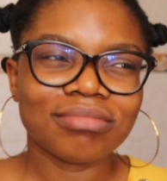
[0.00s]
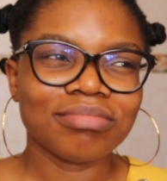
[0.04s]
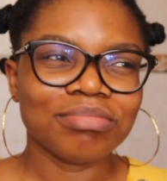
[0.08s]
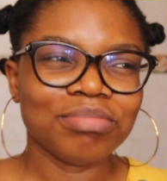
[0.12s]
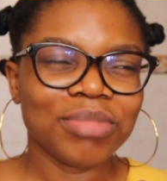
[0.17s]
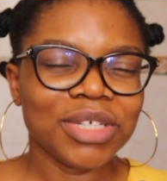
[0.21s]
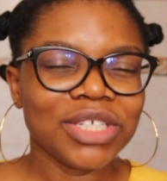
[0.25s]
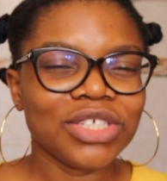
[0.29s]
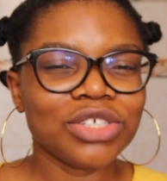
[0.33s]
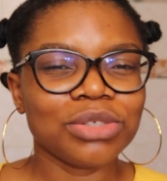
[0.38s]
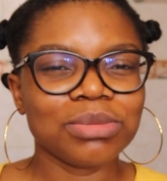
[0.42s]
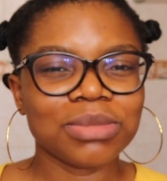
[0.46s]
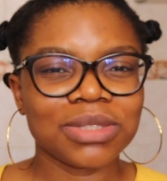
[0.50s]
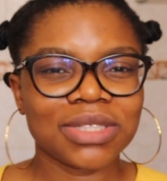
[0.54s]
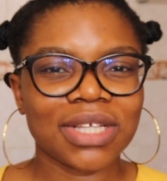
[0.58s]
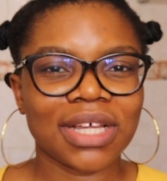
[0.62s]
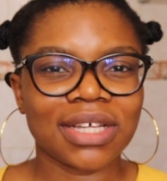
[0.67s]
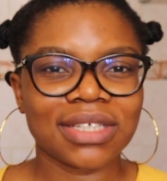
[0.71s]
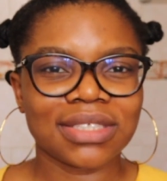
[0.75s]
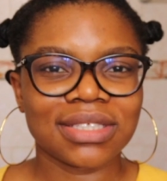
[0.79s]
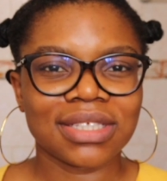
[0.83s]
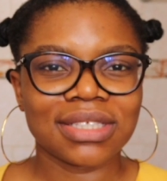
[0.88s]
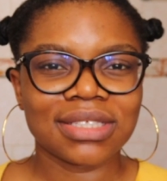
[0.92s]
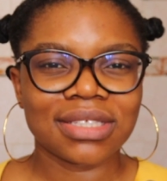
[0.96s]
medium
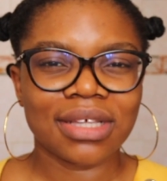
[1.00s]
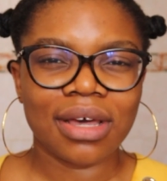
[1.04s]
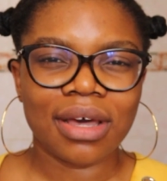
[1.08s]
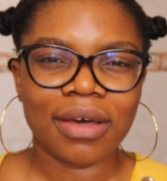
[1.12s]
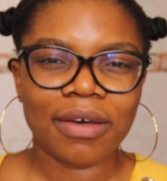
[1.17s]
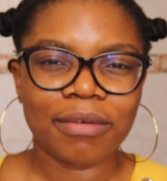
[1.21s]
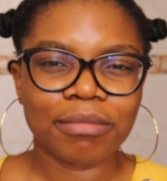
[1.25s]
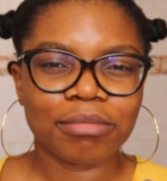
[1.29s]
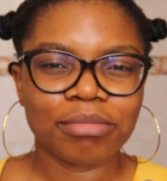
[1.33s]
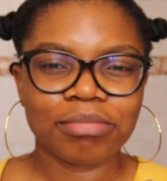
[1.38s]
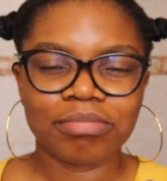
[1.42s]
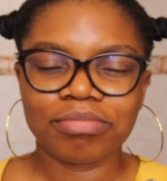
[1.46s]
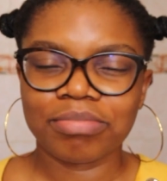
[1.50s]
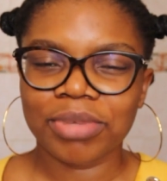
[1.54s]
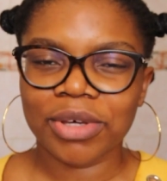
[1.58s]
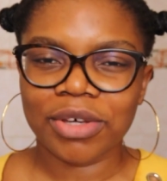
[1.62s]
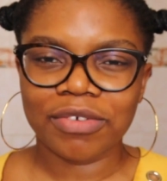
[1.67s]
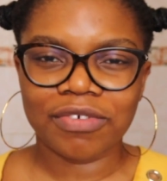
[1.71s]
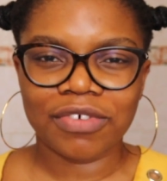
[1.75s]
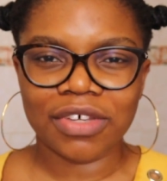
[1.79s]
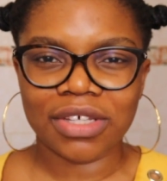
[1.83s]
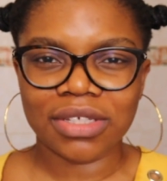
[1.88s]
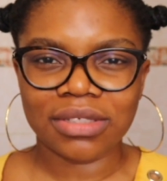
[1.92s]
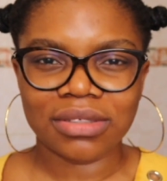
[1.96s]
sizes are
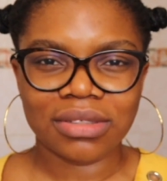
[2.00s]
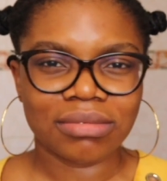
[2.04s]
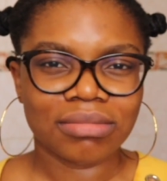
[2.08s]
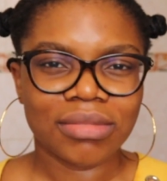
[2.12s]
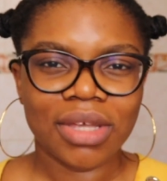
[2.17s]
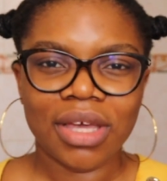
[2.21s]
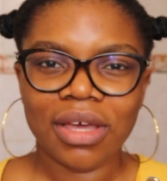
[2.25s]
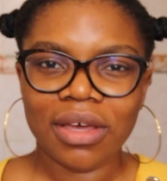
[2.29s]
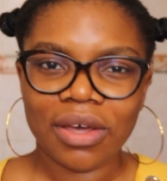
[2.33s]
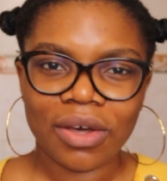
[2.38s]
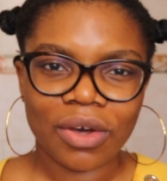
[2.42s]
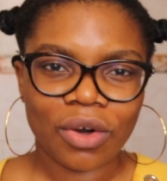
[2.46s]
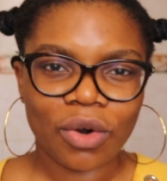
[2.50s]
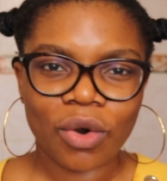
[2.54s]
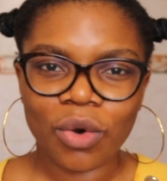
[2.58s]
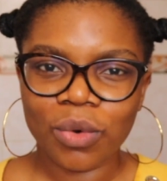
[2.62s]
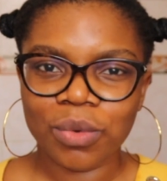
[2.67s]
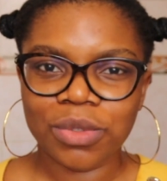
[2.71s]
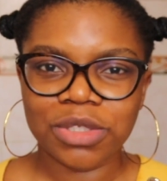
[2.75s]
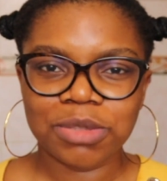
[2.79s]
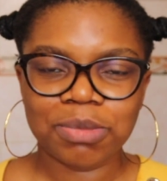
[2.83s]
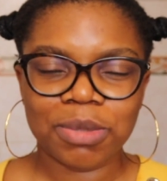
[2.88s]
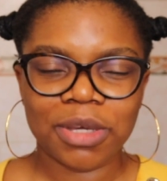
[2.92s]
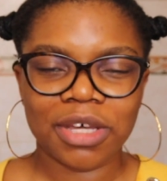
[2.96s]
perfect,
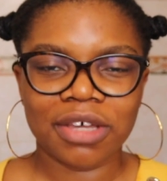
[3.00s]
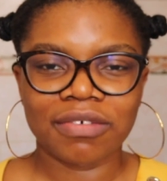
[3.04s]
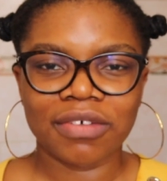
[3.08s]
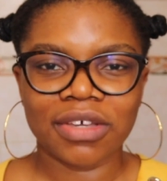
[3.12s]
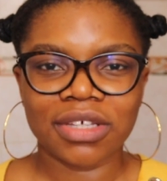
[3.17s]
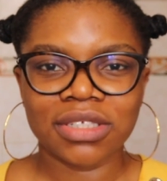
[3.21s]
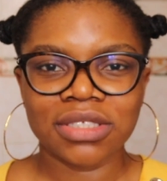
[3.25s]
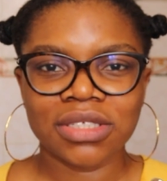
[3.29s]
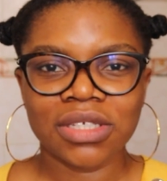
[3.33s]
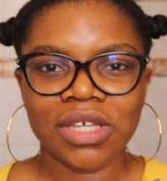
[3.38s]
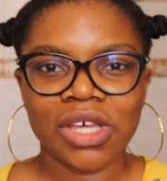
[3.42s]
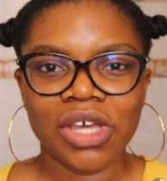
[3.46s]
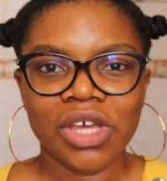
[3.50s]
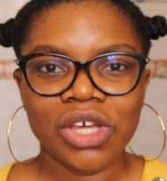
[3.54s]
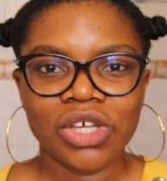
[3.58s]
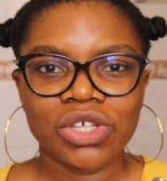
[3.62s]
always perfect.